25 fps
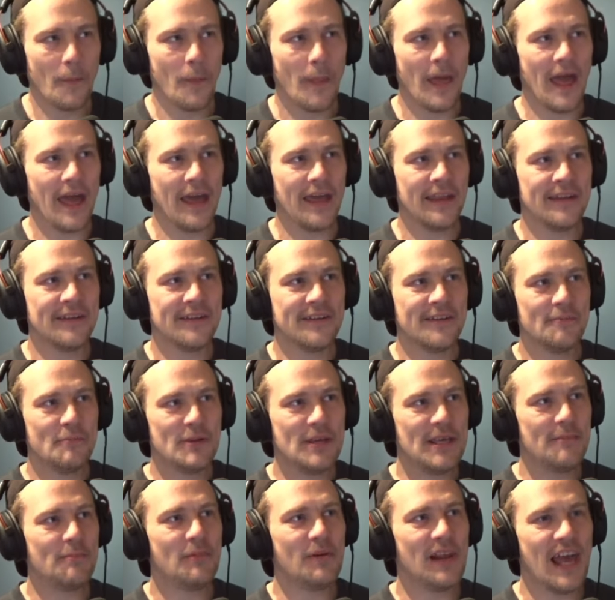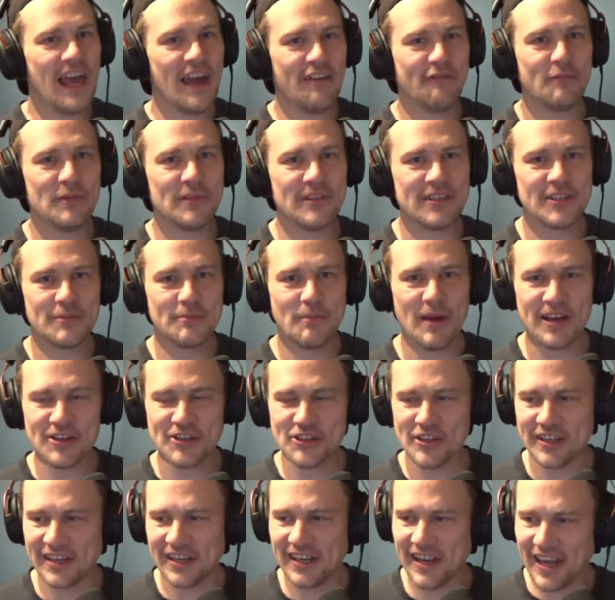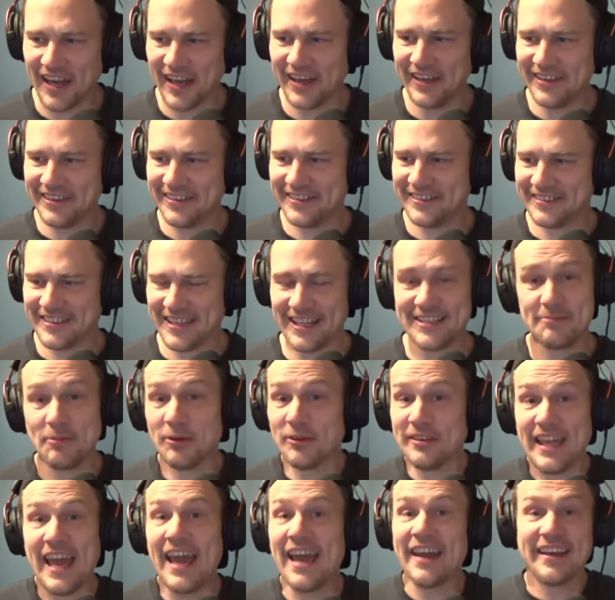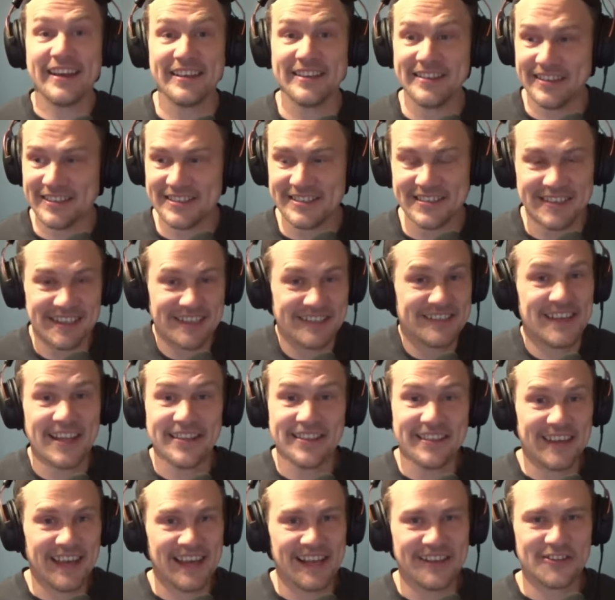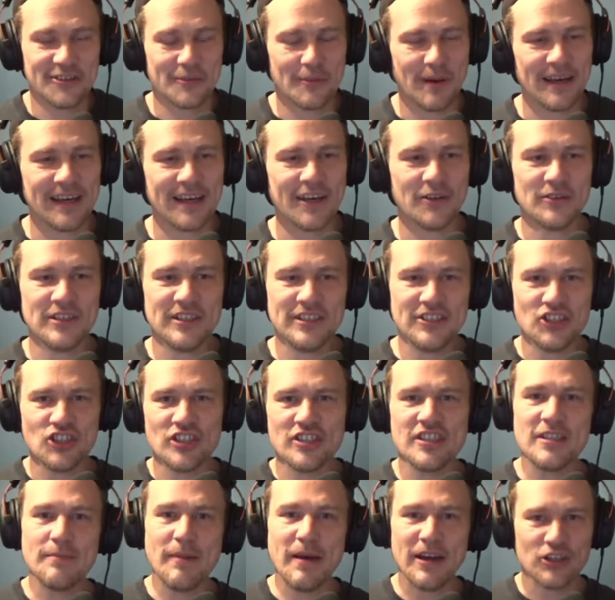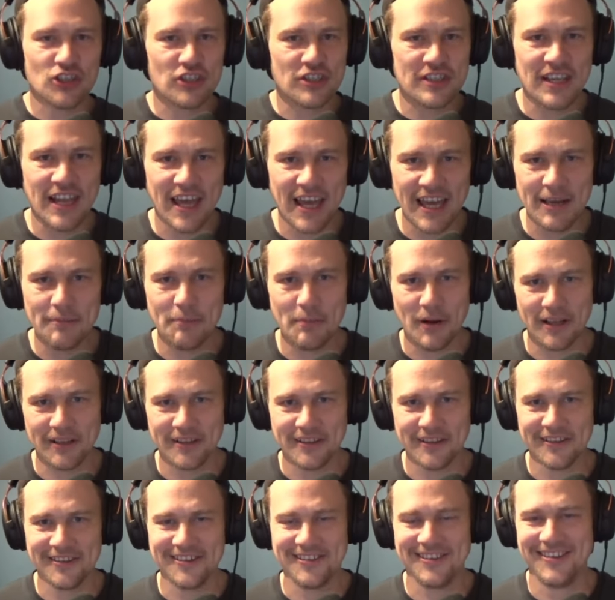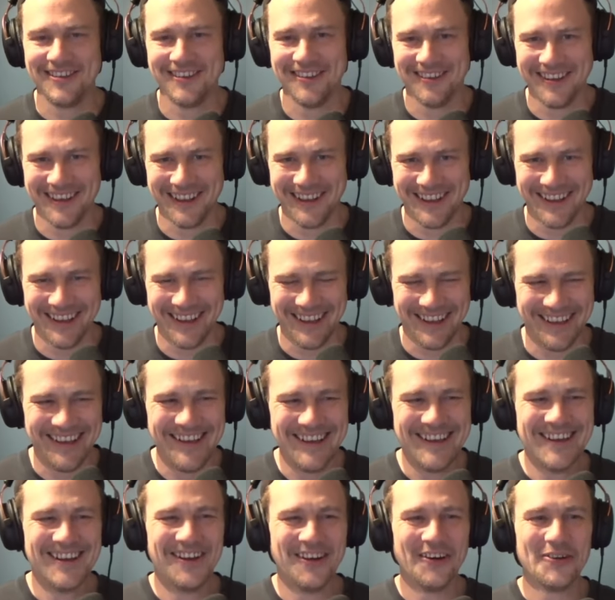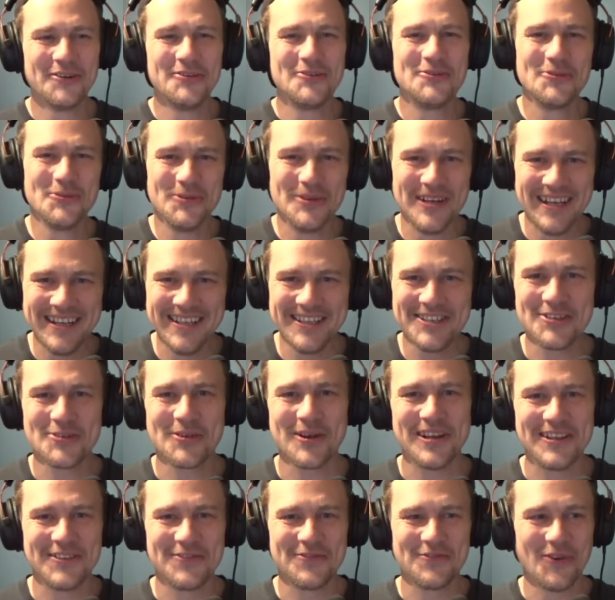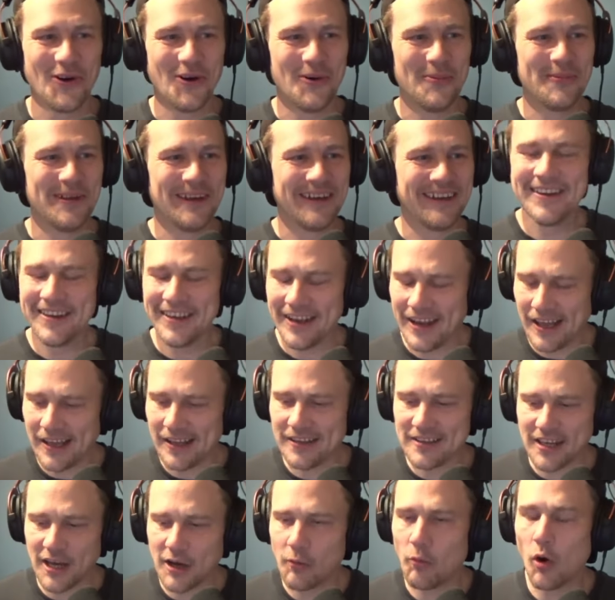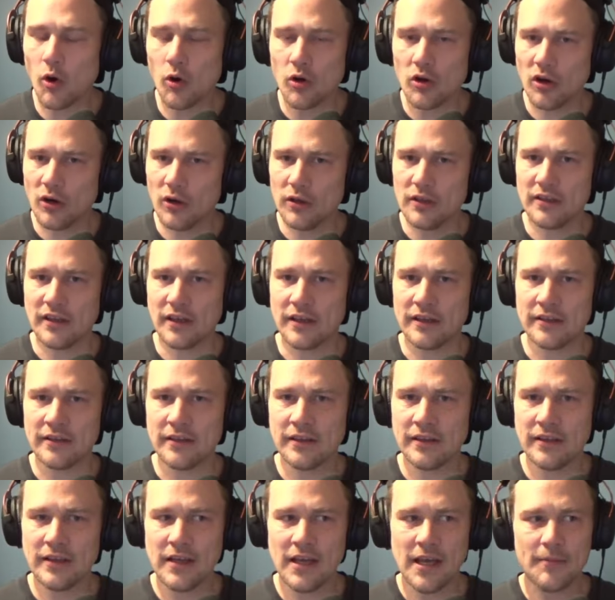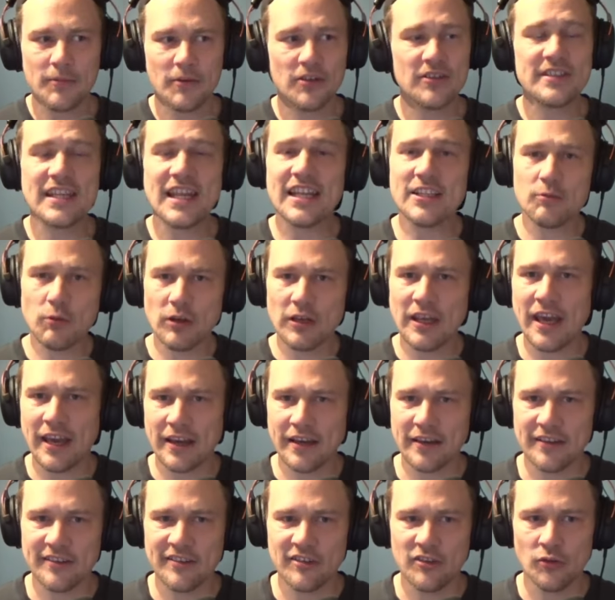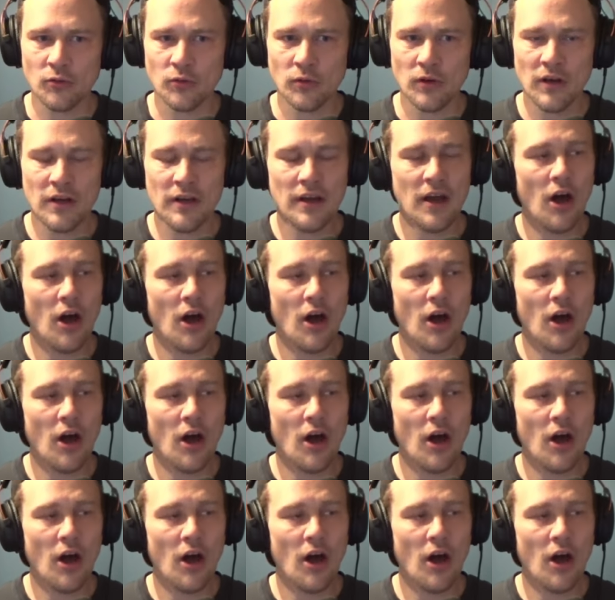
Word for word: and people have been smashing like, that's what the hacker does. He does nothing else on my account. He just smashes like buttons on really transphobic and anti-woke content, because that's what hackers do.